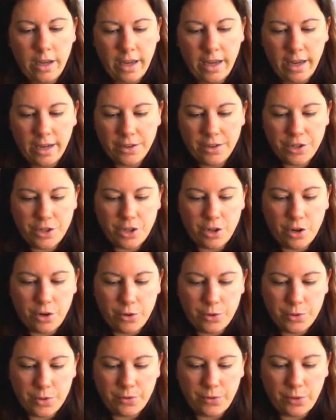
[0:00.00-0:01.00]
At
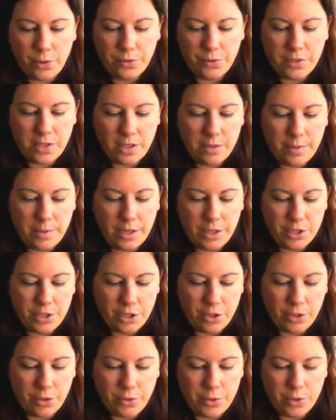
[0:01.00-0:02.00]
shows, if you've seen me at
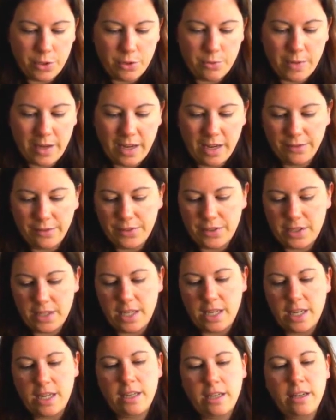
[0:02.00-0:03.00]
shows, you may have
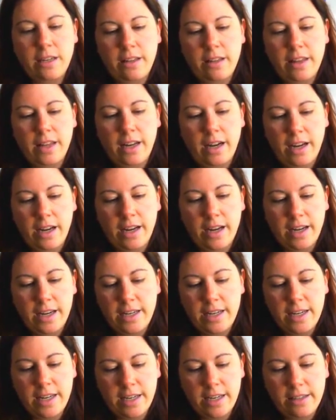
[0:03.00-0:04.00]
seen that I
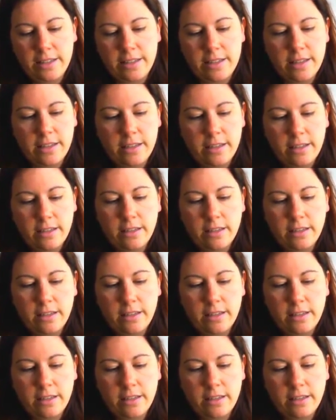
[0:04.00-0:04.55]
knit,